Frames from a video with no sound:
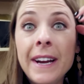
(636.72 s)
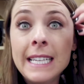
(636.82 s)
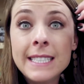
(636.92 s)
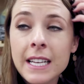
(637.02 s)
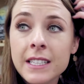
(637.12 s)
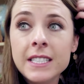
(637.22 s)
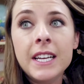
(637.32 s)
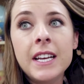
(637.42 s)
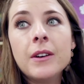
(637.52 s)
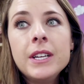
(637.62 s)
All right, it's the end of the
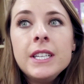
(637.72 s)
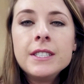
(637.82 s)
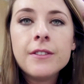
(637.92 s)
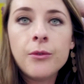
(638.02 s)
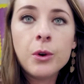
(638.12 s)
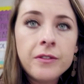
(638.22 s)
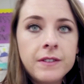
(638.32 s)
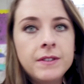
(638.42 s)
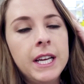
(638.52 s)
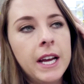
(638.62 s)
day now. It is
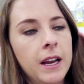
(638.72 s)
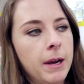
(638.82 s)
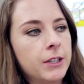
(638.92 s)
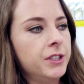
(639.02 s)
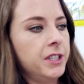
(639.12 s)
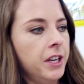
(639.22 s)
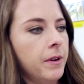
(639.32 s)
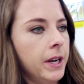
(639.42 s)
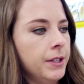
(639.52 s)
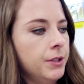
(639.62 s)
4.50 and I'm actually
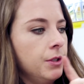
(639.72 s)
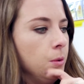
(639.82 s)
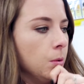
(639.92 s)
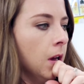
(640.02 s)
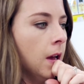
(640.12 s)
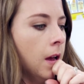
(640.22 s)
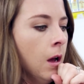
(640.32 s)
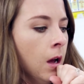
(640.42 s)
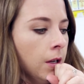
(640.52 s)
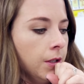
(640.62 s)
getting ready to
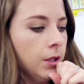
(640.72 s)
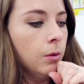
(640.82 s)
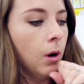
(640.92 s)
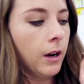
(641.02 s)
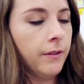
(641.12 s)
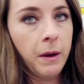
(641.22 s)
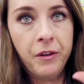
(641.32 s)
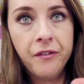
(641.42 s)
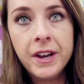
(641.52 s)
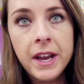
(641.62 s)
do our
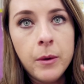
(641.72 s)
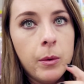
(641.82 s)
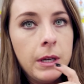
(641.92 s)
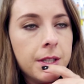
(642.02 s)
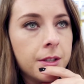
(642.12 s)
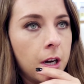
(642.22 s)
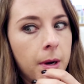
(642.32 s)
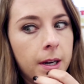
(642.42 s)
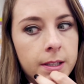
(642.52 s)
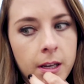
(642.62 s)
family fun night. We went to
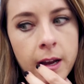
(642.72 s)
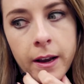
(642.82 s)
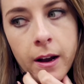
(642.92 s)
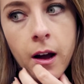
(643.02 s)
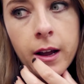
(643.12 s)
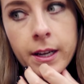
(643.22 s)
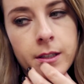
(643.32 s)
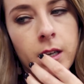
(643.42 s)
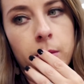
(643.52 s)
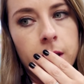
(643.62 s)
Starbucks and I got a
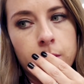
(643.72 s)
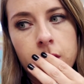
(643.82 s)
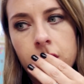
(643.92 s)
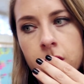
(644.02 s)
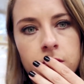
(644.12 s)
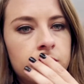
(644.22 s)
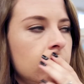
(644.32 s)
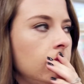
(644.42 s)
Starbucks, which